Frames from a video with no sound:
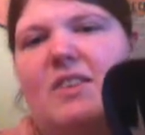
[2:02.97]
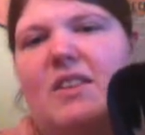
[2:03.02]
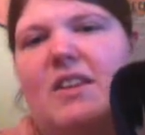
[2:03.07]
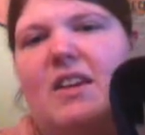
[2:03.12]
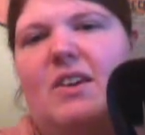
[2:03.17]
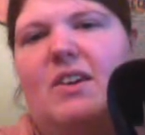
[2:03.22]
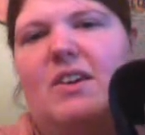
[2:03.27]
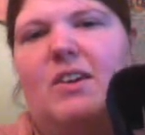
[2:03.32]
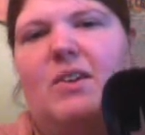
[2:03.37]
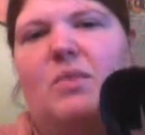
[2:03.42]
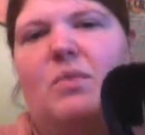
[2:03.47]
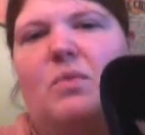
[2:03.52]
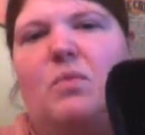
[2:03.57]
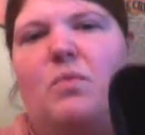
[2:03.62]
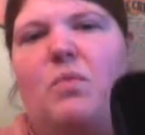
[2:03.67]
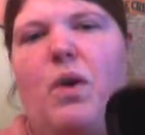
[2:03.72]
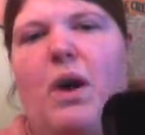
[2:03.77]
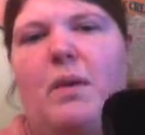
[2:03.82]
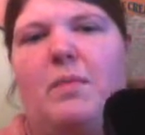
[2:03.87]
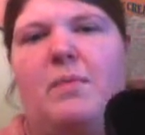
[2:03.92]
so that you
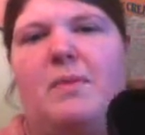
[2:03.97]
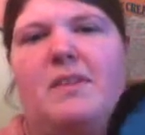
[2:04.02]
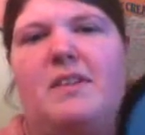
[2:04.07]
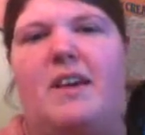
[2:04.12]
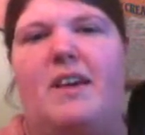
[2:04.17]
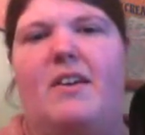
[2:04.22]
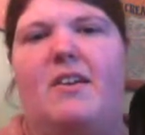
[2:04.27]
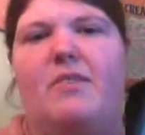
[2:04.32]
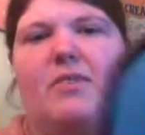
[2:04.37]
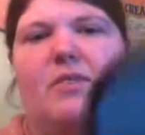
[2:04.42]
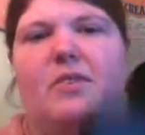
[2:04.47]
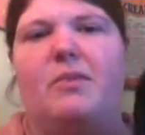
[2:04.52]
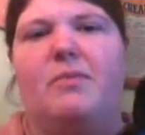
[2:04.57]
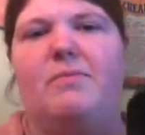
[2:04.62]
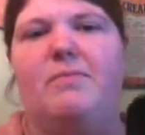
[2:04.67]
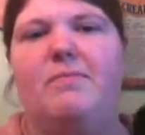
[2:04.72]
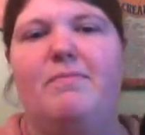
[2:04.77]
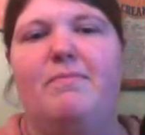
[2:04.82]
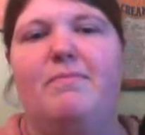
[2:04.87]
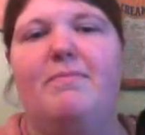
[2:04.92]
can wipe it down if your
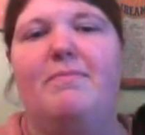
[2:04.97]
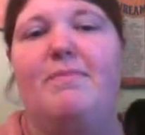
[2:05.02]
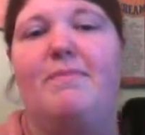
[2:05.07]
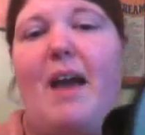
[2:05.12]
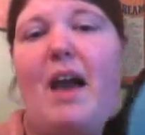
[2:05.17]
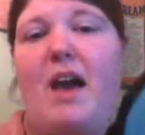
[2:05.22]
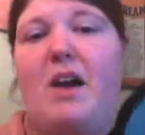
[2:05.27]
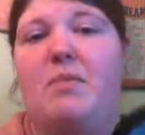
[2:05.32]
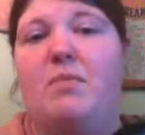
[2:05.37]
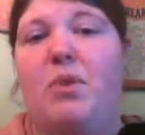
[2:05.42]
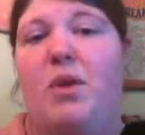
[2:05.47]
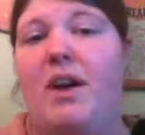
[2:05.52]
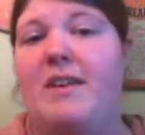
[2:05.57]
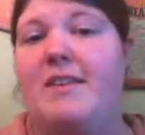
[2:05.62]
animal